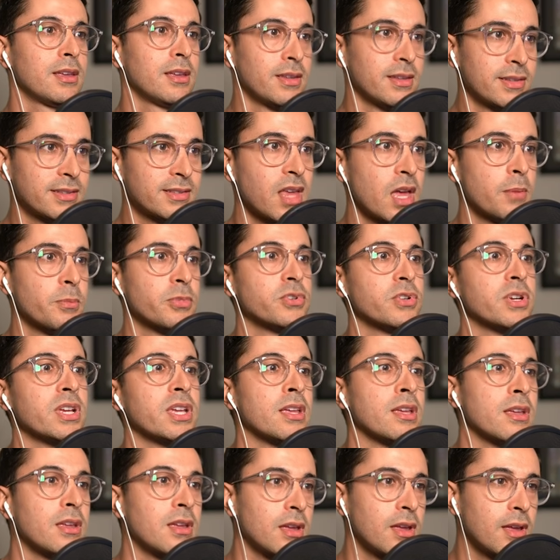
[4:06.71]

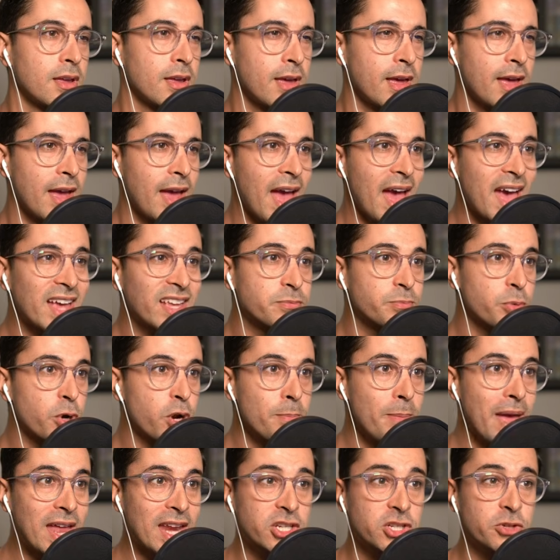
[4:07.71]
Summary. As per
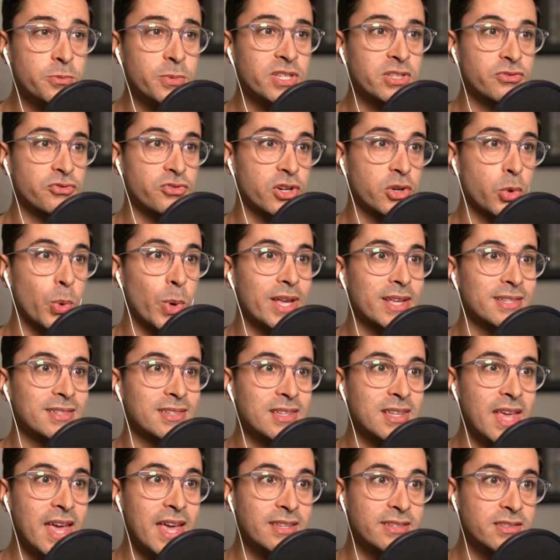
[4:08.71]
management's
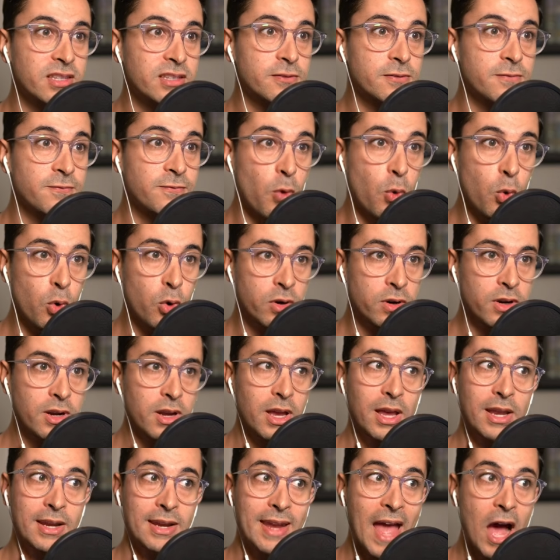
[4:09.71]
request, cases 4
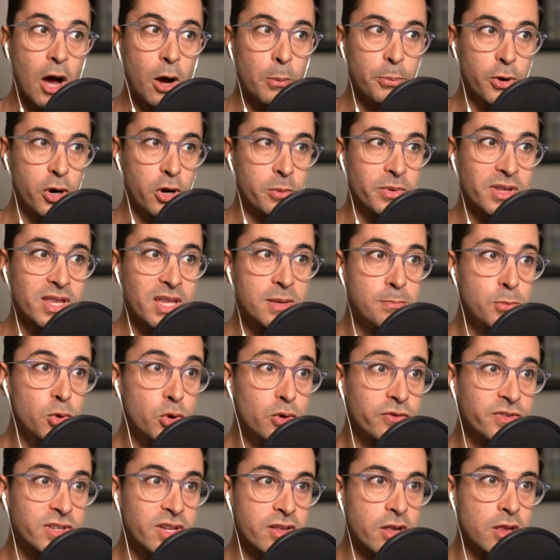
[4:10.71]
now permanently
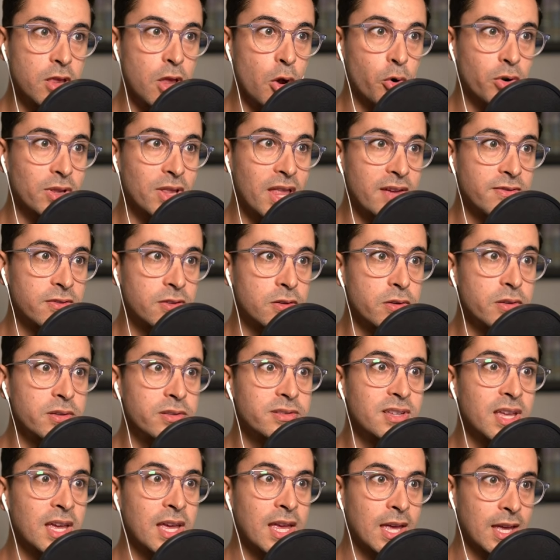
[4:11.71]
moved to the lower
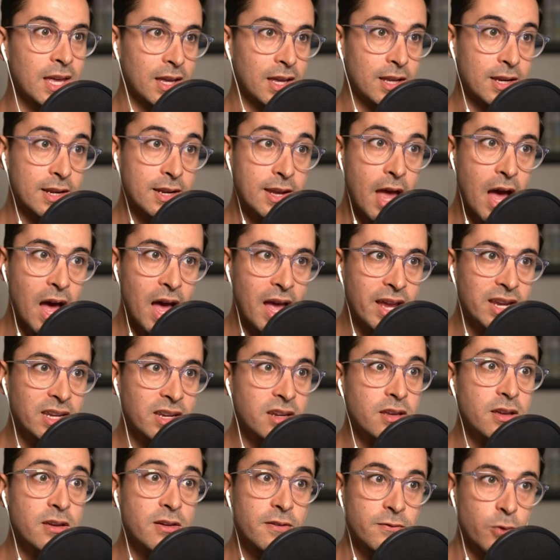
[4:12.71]
levels.
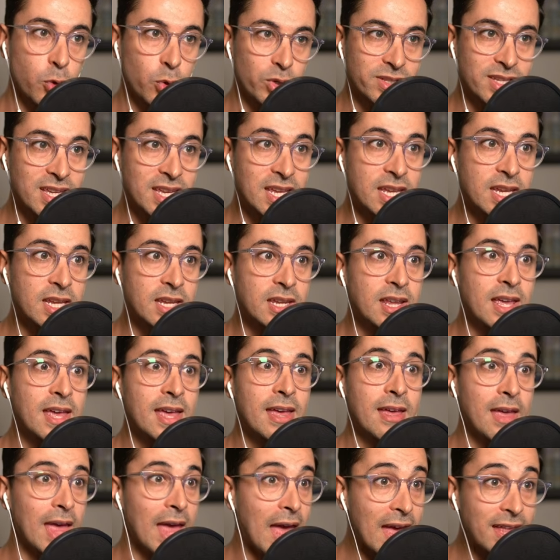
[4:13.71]
9, 14,
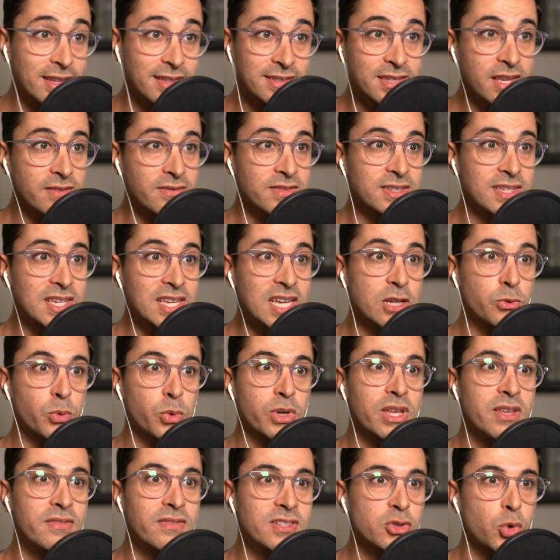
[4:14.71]
and 17 were
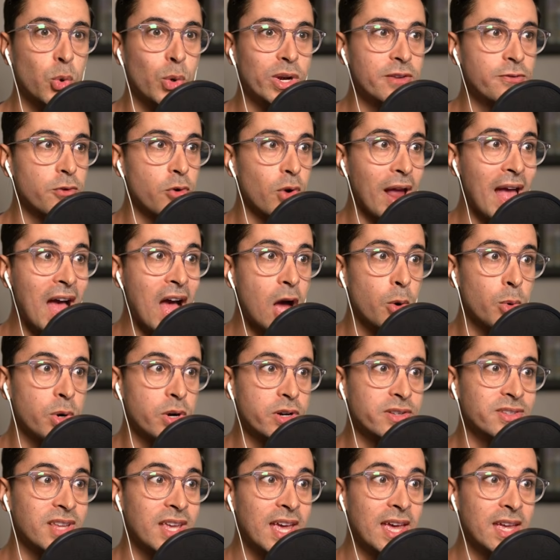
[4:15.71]
given 24
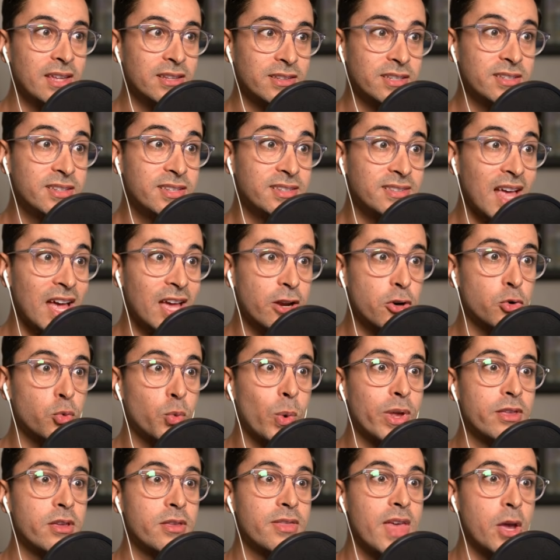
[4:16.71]
hours to decide on
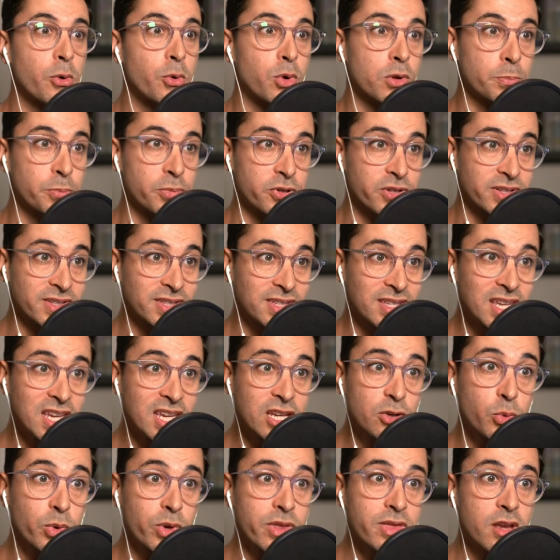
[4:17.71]
whether they will
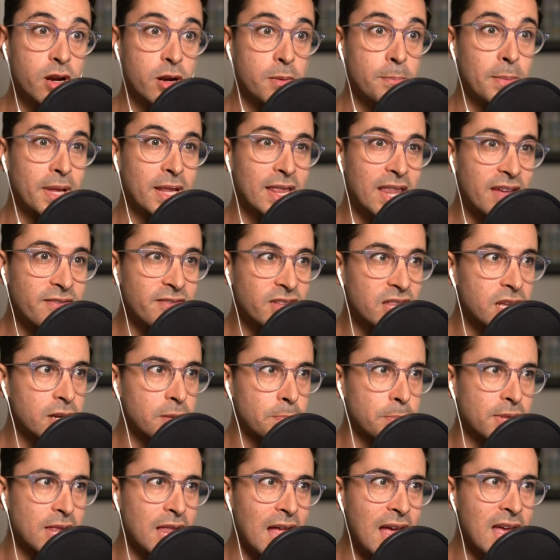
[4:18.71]
proceed with their
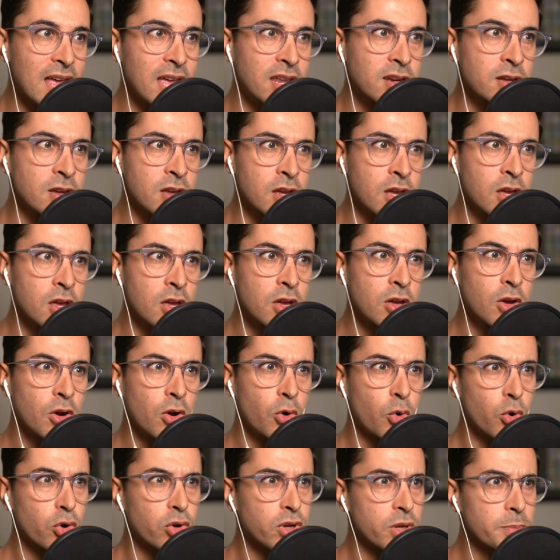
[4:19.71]
malevolent plan
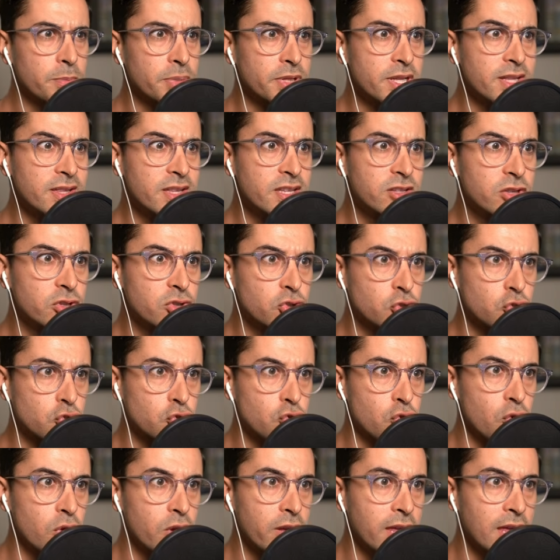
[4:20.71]
or completely
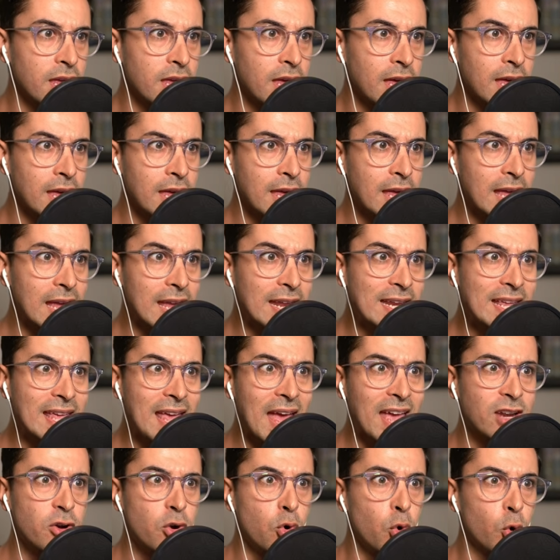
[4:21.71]
destroy any
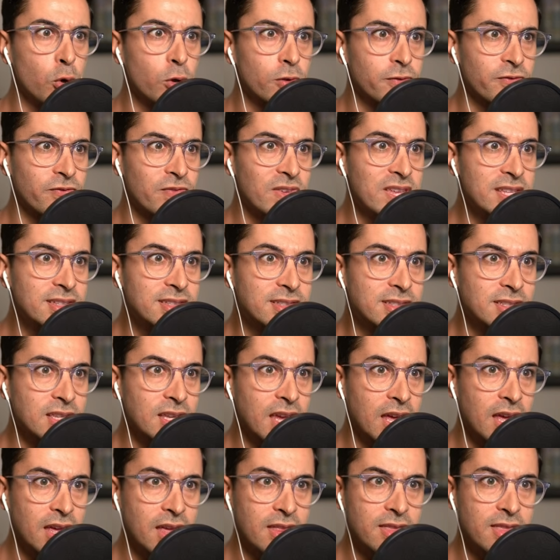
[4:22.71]
and all feats
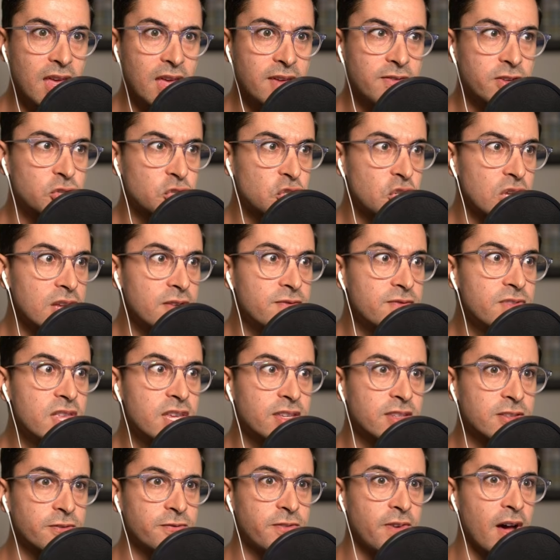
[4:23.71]
they have achieved
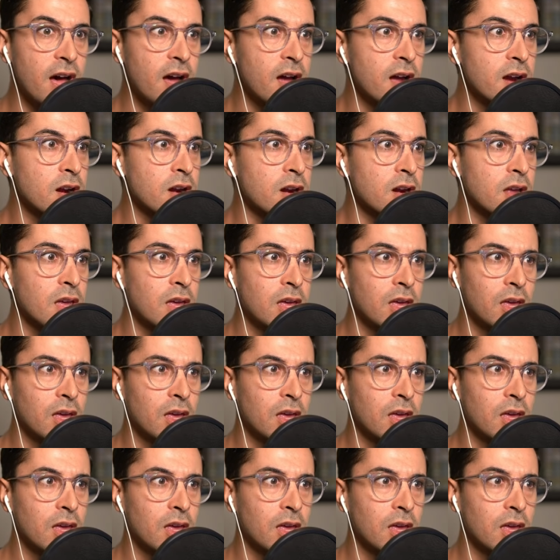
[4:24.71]
this far.